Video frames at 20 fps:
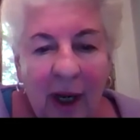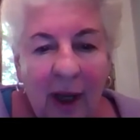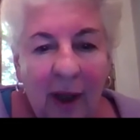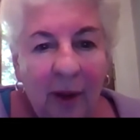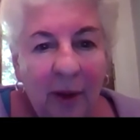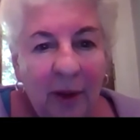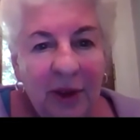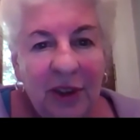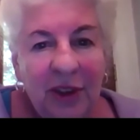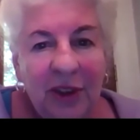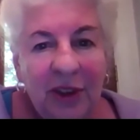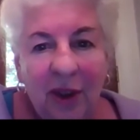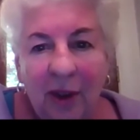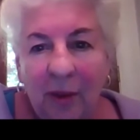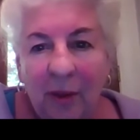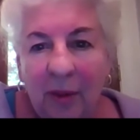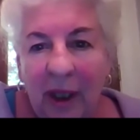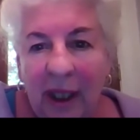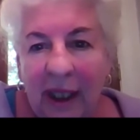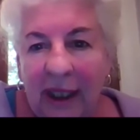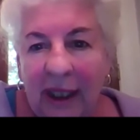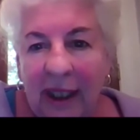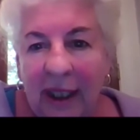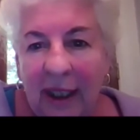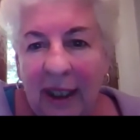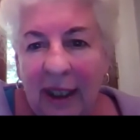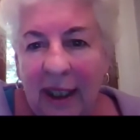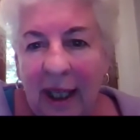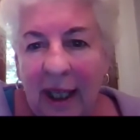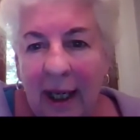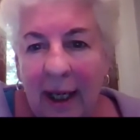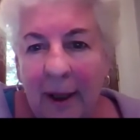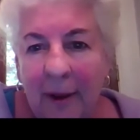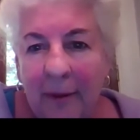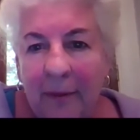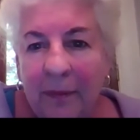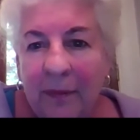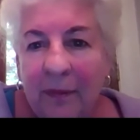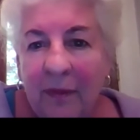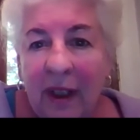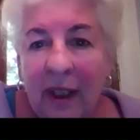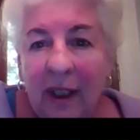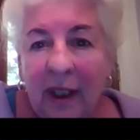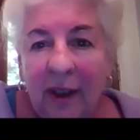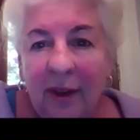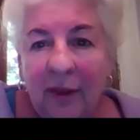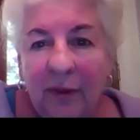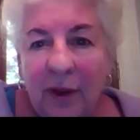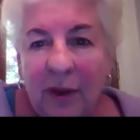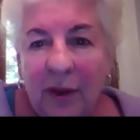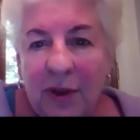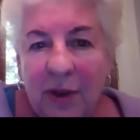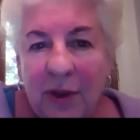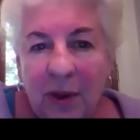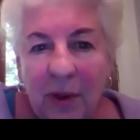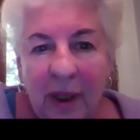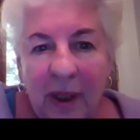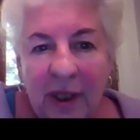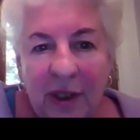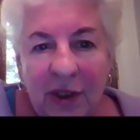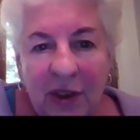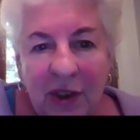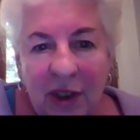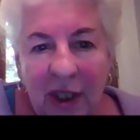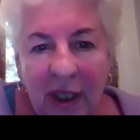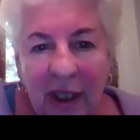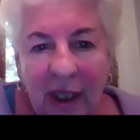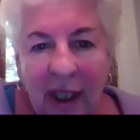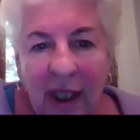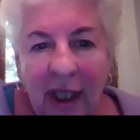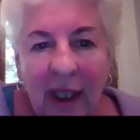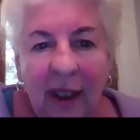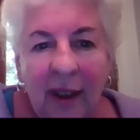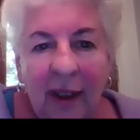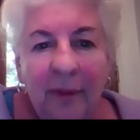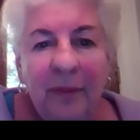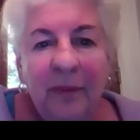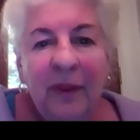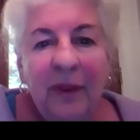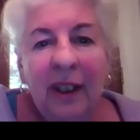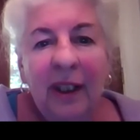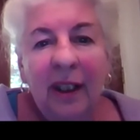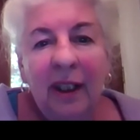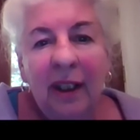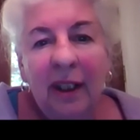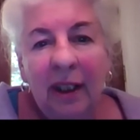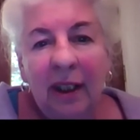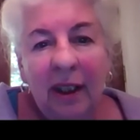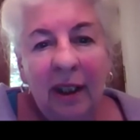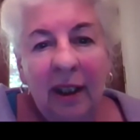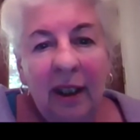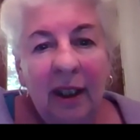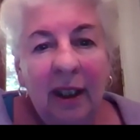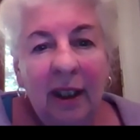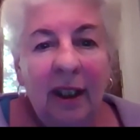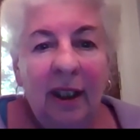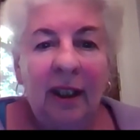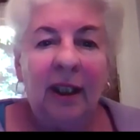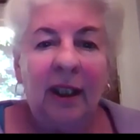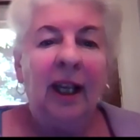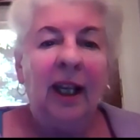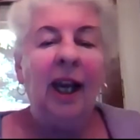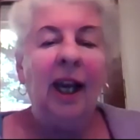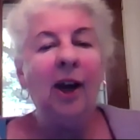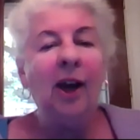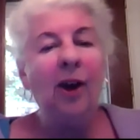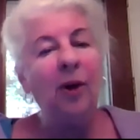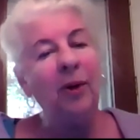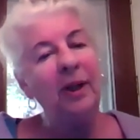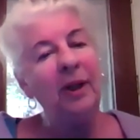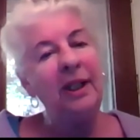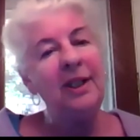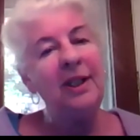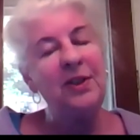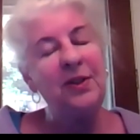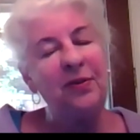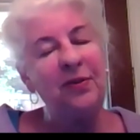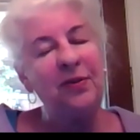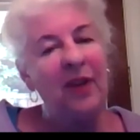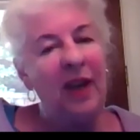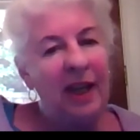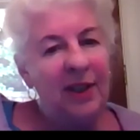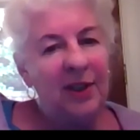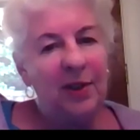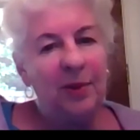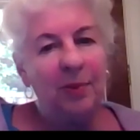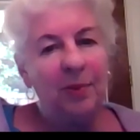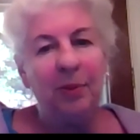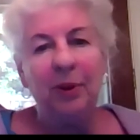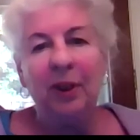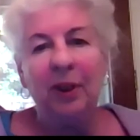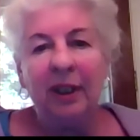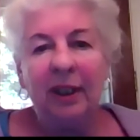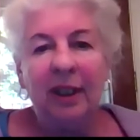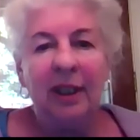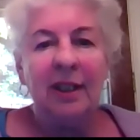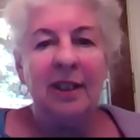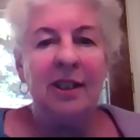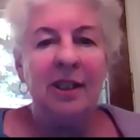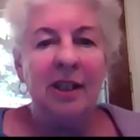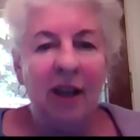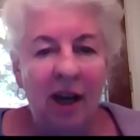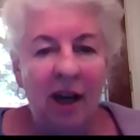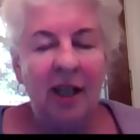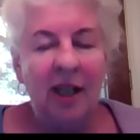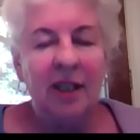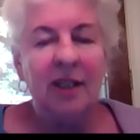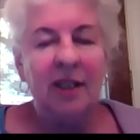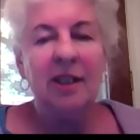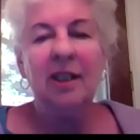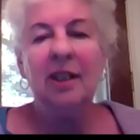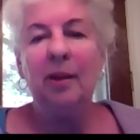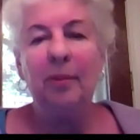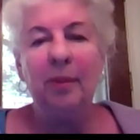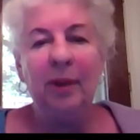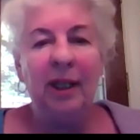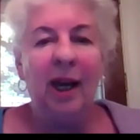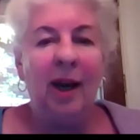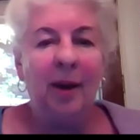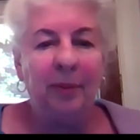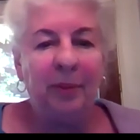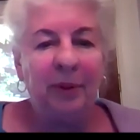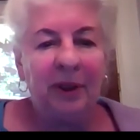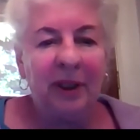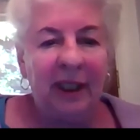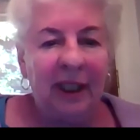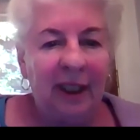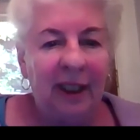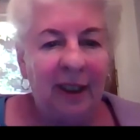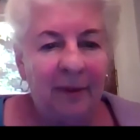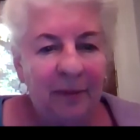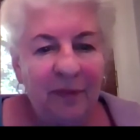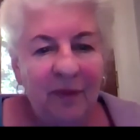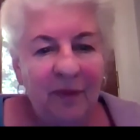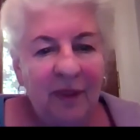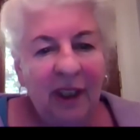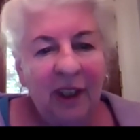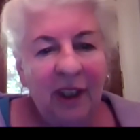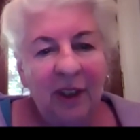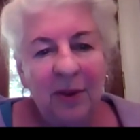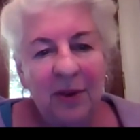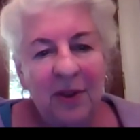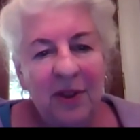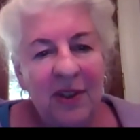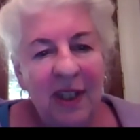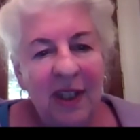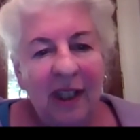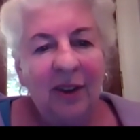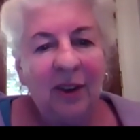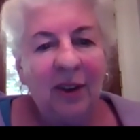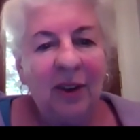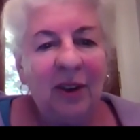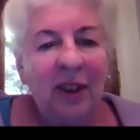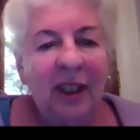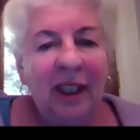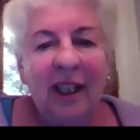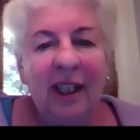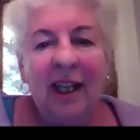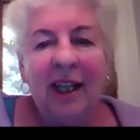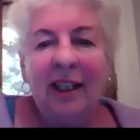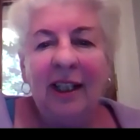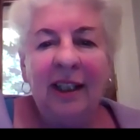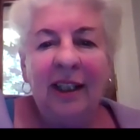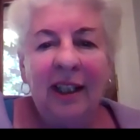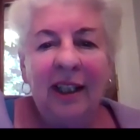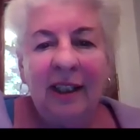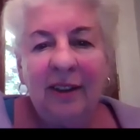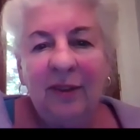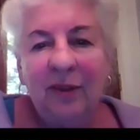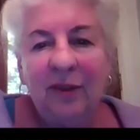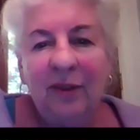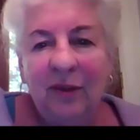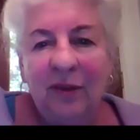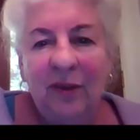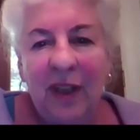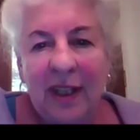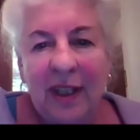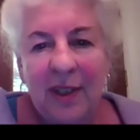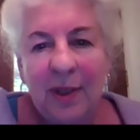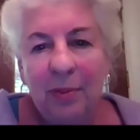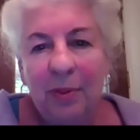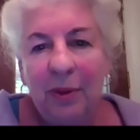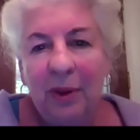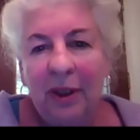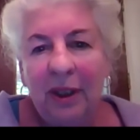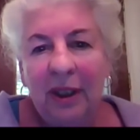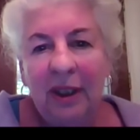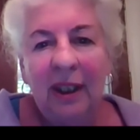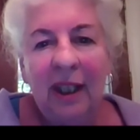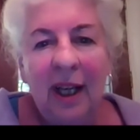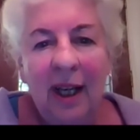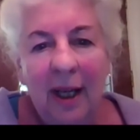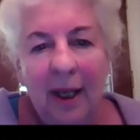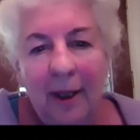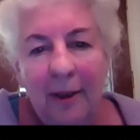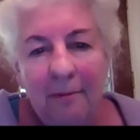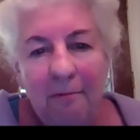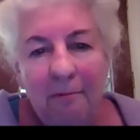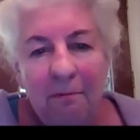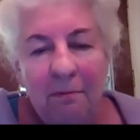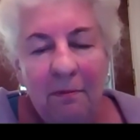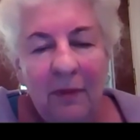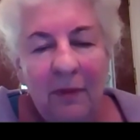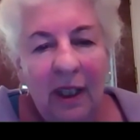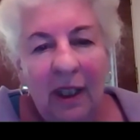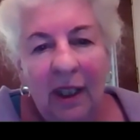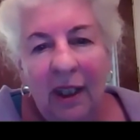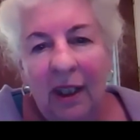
I'll start right in. Um, First question uh, How is Facebook not a monopoly? You said early on that Facebook, um,